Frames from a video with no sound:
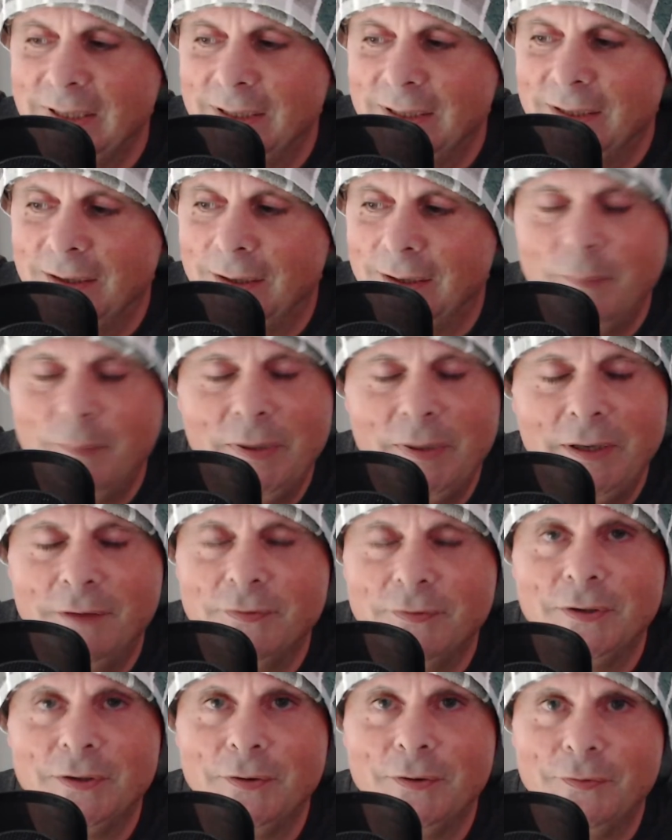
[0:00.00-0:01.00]
I'm a lover,
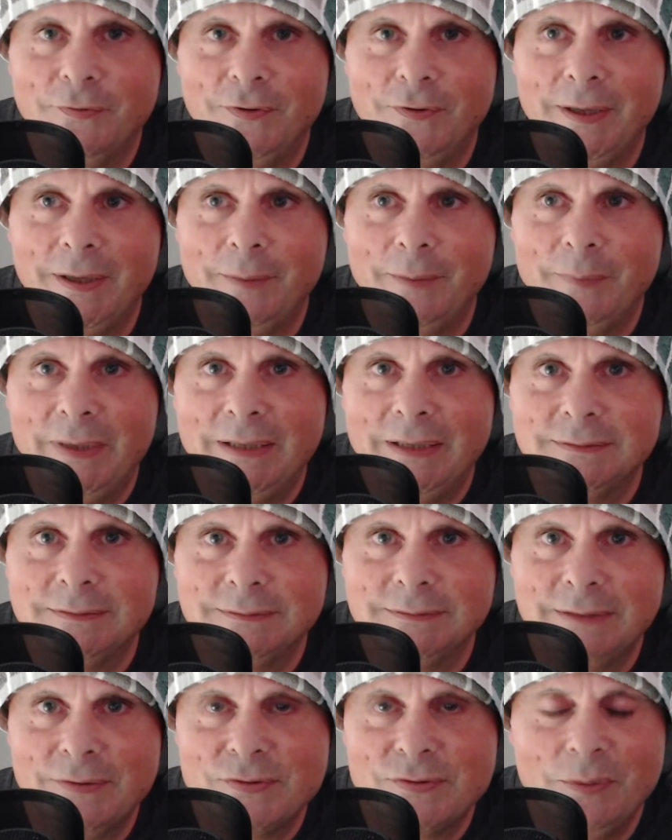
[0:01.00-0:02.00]
not a fighter, man.
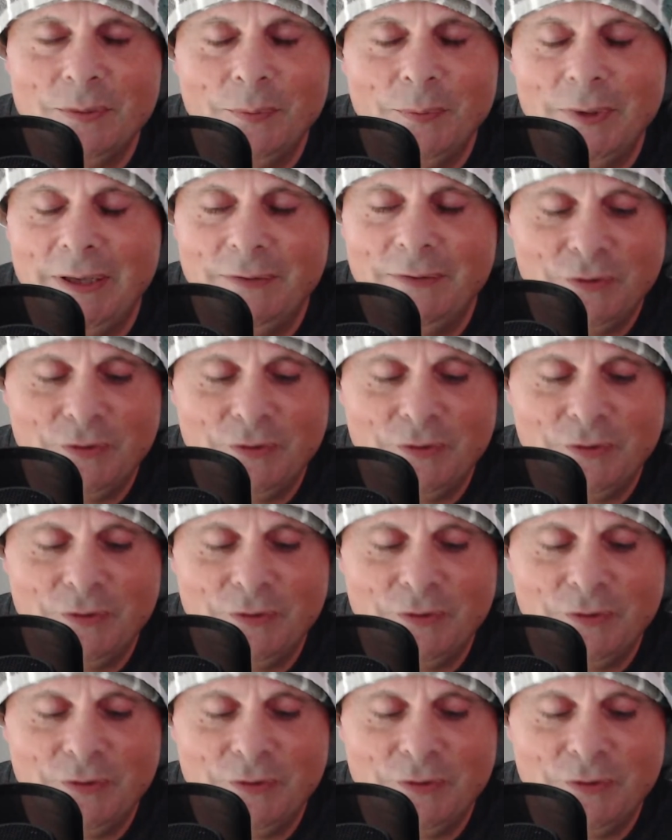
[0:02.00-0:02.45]
If